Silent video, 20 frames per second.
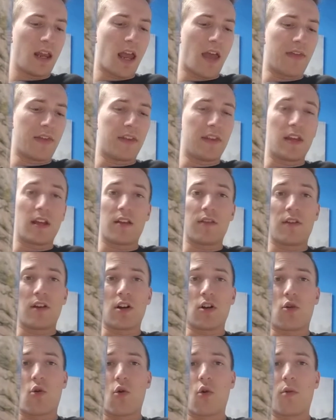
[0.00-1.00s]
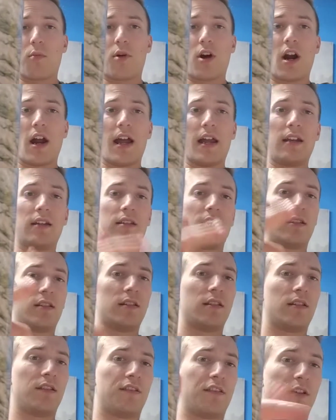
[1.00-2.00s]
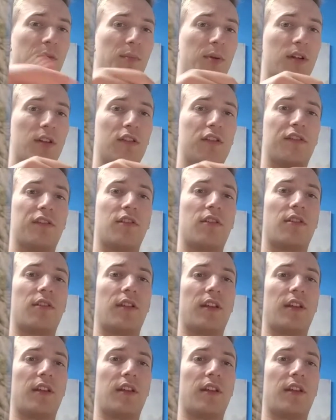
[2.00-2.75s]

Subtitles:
And then their core brand is their Pilsner.